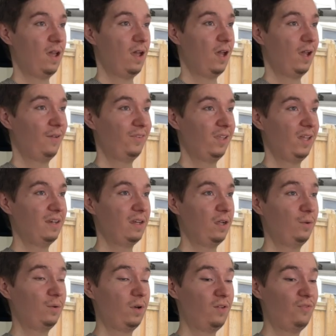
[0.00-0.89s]
I've laid
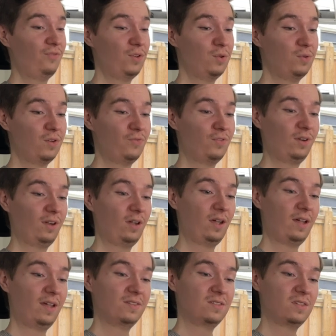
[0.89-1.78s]
out a few different
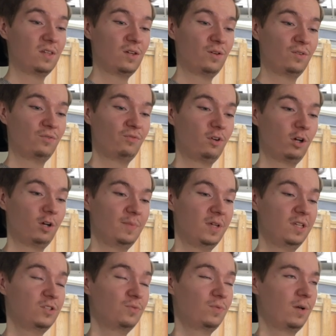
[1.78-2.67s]
kinds here in front of
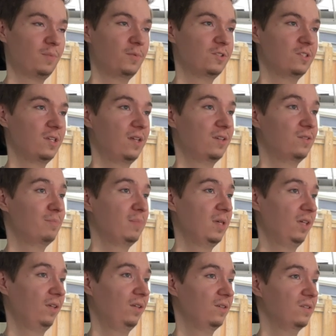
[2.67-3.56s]
me to represent
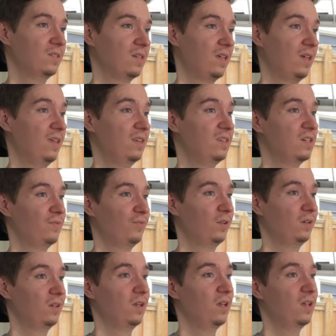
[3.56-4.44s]
pills in
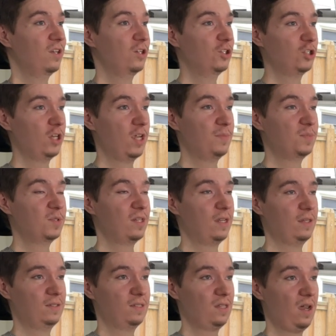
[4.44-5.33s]
different shapes,
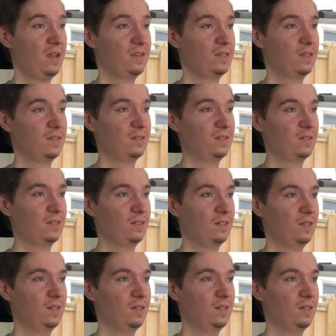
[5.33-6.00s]
and sizes.